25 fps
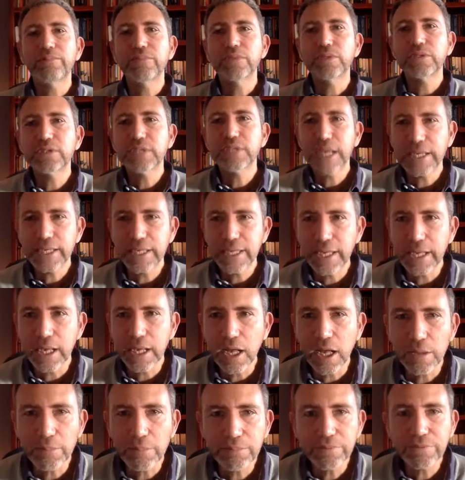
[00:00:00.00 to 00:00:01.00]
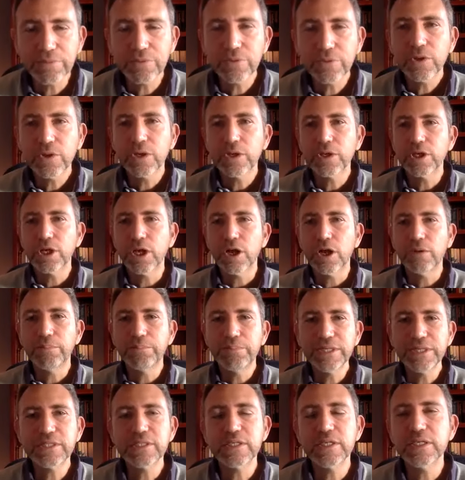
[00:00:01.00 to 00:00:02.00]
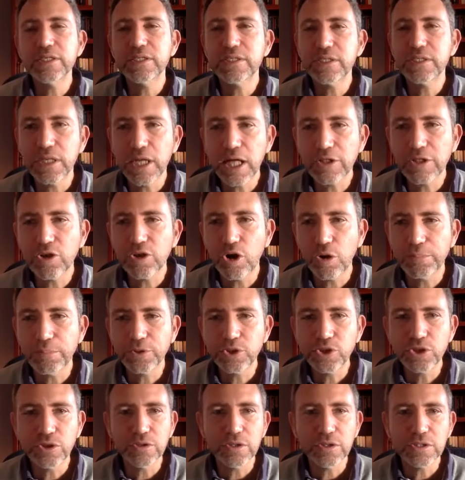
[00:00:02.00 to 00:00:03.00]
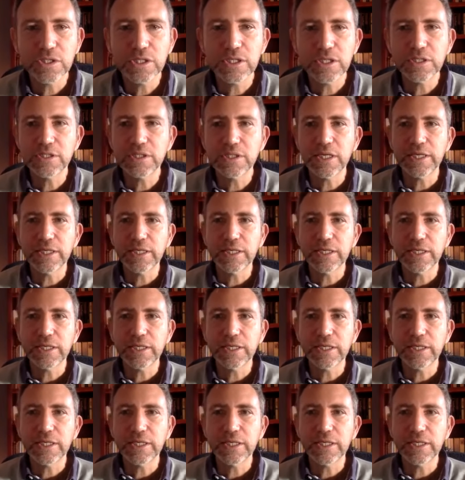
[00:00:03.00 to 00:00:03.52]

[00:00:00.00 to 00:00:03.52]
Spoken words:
taking up, you know, business and other opportunities in